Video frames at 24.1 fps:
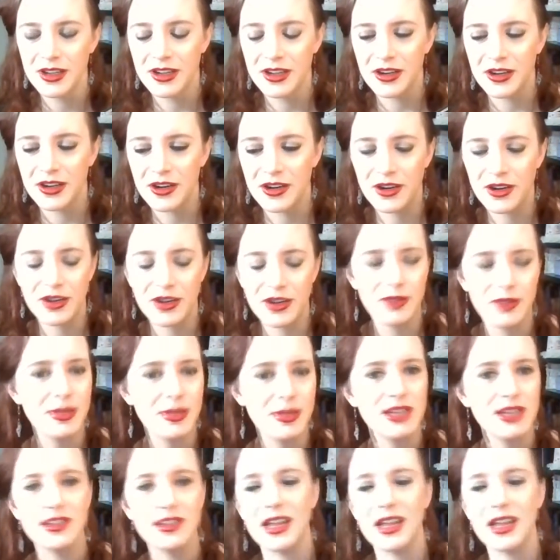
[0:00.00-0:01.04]
her
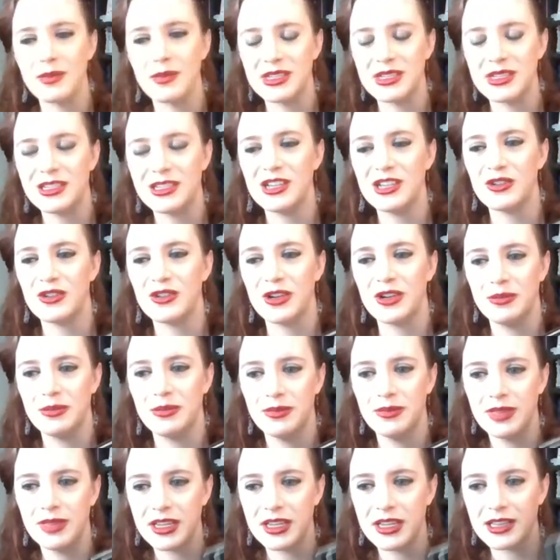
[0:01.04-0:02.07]
middle name is Lenore,
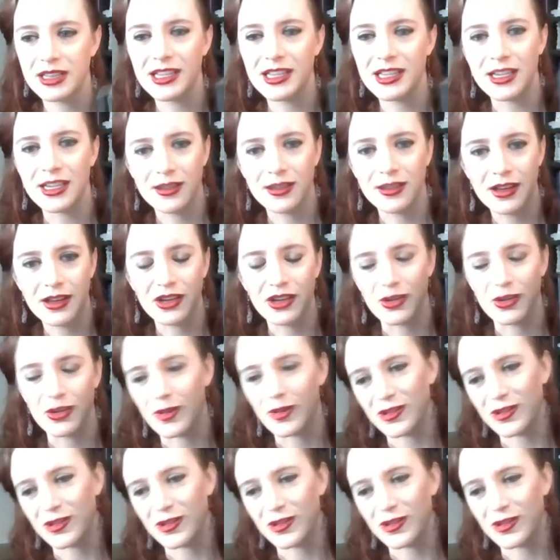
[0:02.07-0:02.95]
legally on her birth